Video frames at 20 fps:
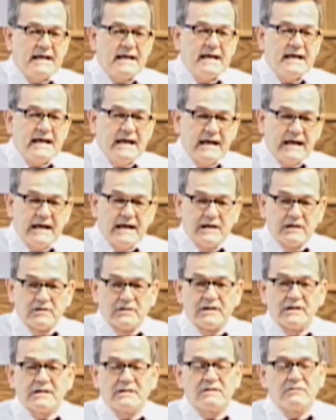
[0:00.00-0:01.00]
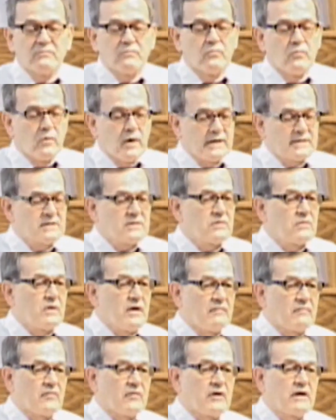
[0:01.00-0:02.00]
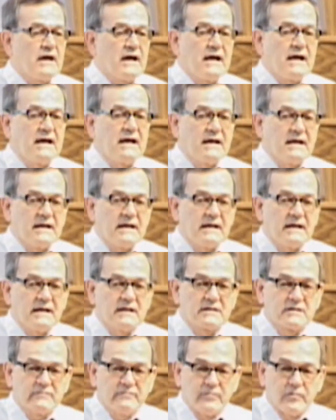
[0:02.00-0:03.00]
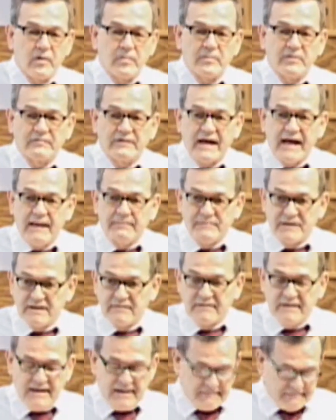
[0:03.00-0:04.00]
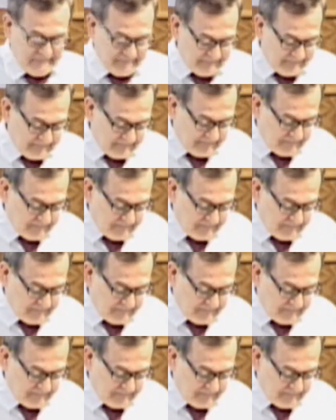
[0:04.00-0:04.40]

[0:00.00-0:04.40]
Any illness whatsoever is a form of captivity.